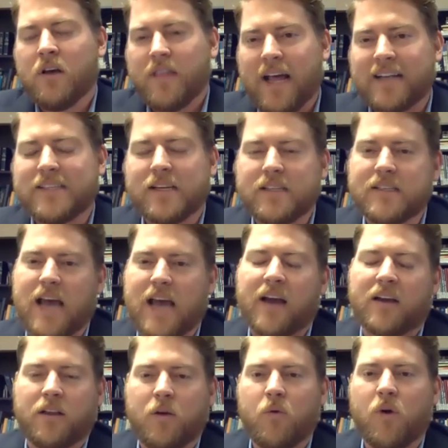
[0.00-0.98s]
That's
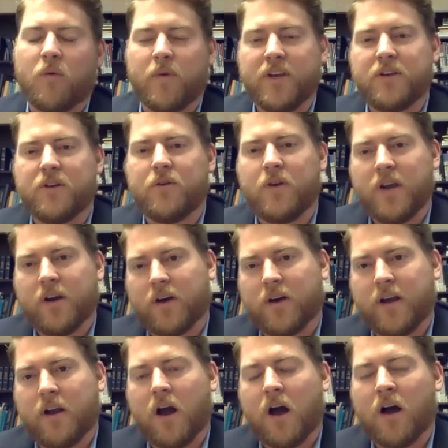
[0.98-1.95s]
exactly what we do here
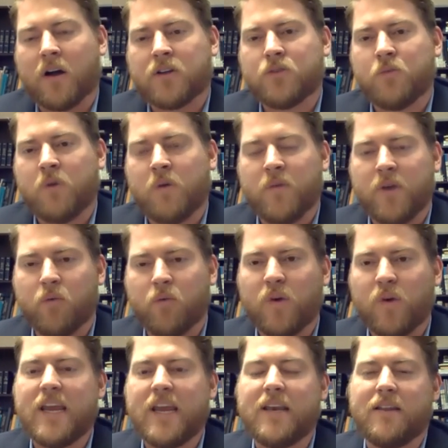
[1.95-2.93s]
at Knox when we
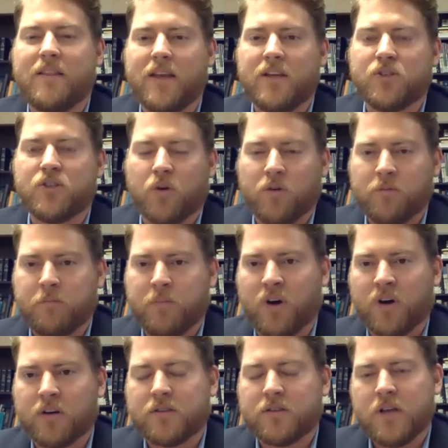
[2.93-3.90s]
read these old
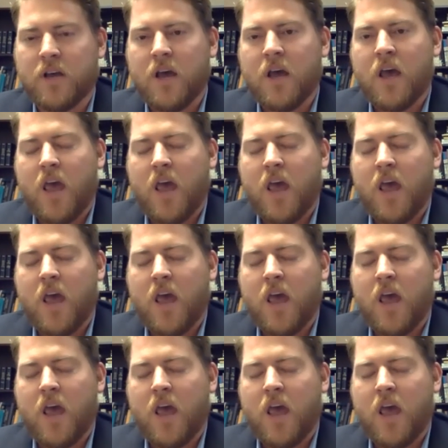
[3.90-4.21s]
books